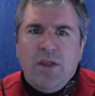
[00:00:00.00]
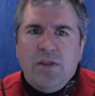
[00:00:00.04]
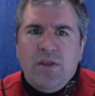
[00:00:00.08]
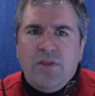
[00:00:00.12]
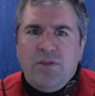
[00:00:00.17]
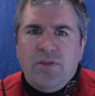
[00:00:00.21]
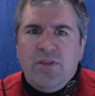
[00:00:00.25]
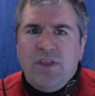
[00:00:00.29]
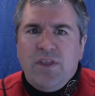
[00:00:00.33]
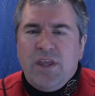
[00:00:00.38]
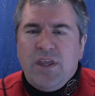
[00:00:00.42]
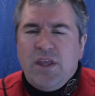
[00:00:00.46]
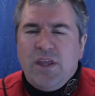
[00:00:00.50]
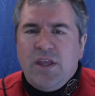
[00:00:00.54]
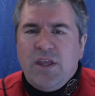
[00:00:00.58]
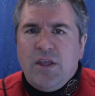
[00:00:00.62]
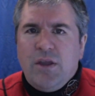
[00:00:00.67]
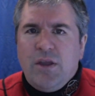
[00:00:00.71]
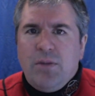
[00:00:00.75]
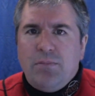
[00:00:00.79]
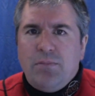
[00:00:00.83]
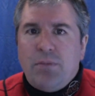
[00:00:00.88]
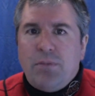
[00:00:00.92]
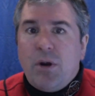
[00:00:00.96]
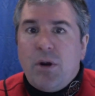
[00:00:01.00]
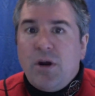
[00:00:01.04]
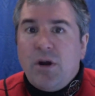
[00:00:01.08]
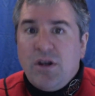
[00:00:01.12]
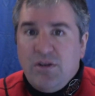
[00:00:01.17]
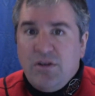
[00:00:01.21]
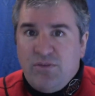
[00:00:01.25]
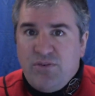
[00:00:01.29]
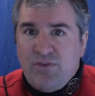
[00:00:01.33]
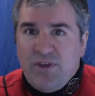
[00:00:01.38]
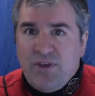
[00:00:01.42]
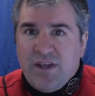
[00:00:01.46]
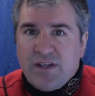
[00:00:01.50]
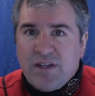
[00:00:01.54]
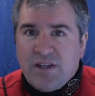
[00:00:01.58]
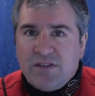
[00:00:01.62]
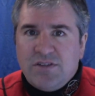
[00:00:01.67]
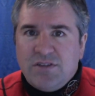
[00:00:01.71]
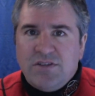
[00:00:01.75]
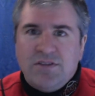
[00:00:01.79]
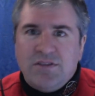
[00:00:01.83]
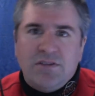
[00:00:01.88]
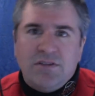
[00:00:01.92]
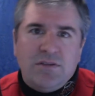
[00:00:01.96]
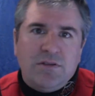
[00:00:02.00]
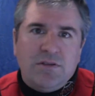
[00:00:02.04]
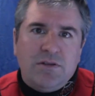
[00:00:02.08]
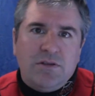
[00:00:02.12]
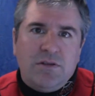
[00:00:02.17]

the Park Effects